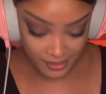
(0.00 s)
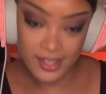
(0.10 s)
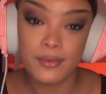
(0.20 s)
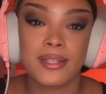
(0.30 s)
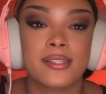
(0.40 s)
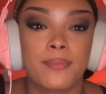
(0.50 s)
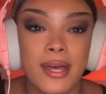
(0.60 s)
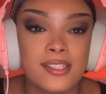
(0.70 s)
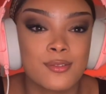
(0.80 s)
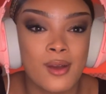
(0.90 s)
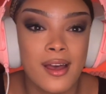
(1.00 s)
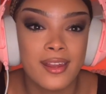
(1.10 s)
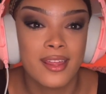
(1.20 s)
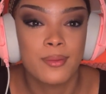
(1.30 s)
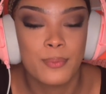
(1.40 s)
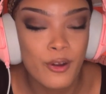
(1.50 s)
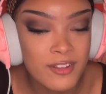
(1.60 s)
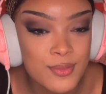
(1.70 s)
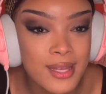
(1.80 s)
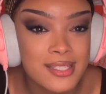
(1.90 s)
think was the best one and the
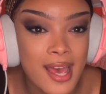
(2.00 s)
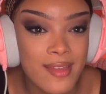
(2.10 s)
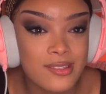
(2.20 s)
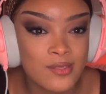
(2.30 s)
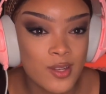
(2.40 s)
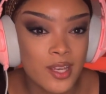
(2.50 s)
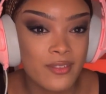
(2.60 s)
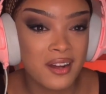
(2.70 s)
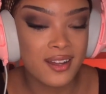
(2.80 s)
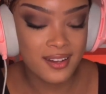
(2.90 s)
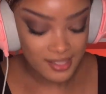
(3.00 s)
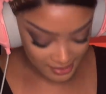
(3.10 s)
perfect one to end this video on.